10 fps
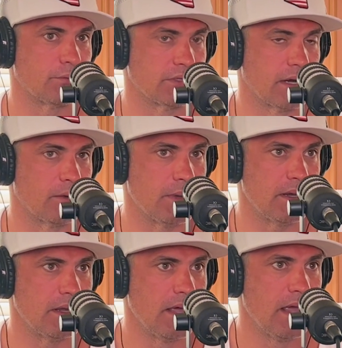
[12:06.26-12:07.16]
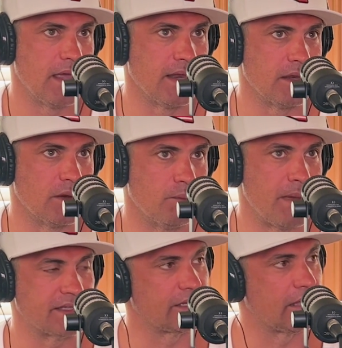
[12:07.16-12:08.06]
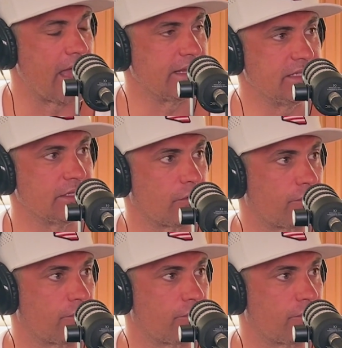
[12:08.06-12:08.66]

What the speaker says: retirement, it makes it a lot easier